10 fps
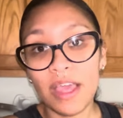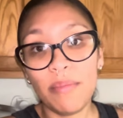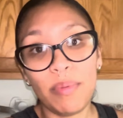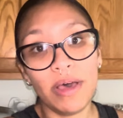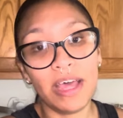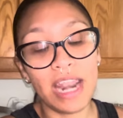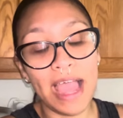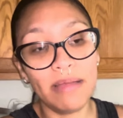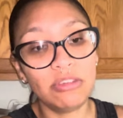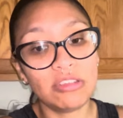But
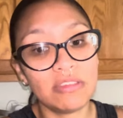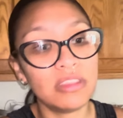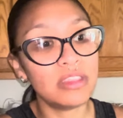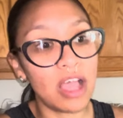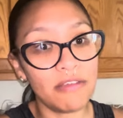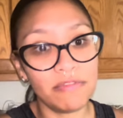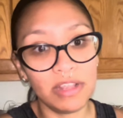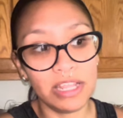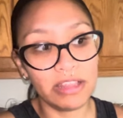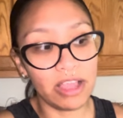I'm just not
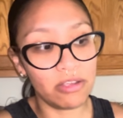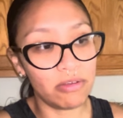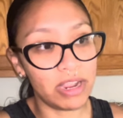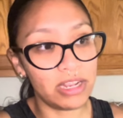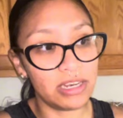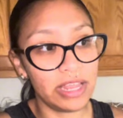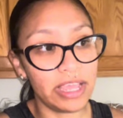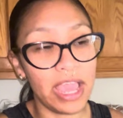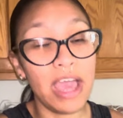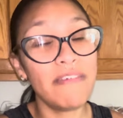feeling that great.
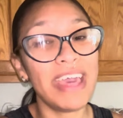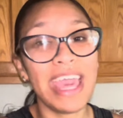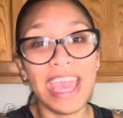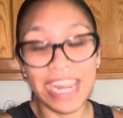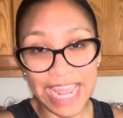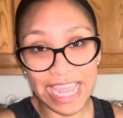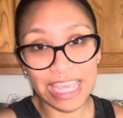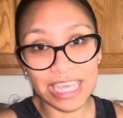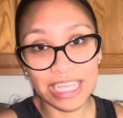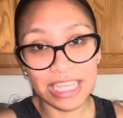Like I have a headache,
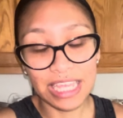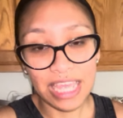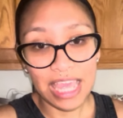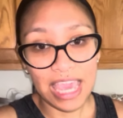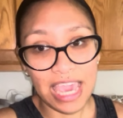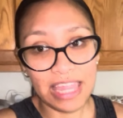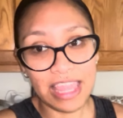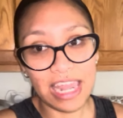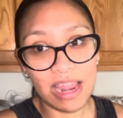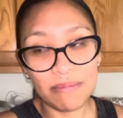and
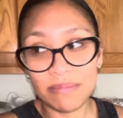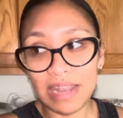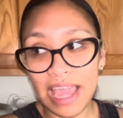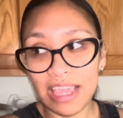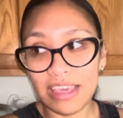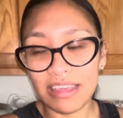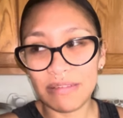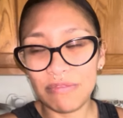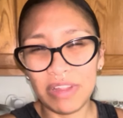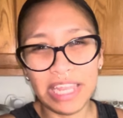then I'm like
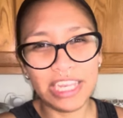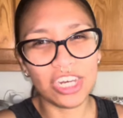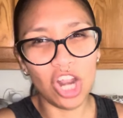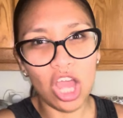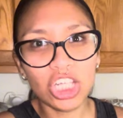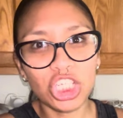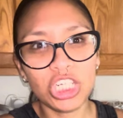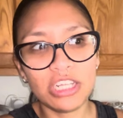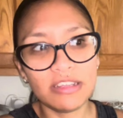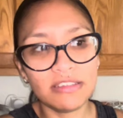feeling
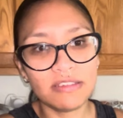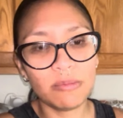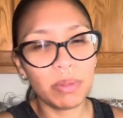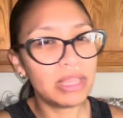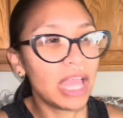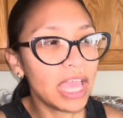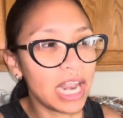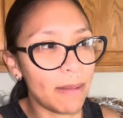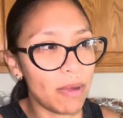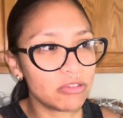nauseous, but then
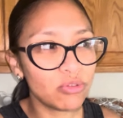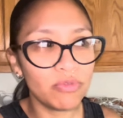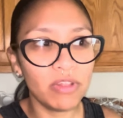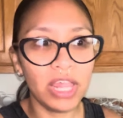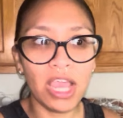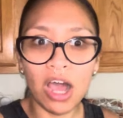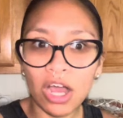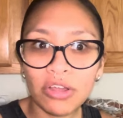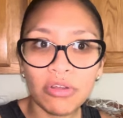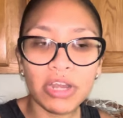I'm also feeling
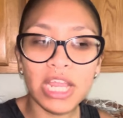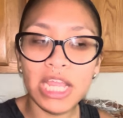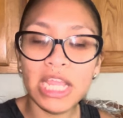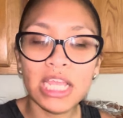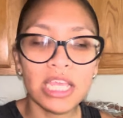hungry.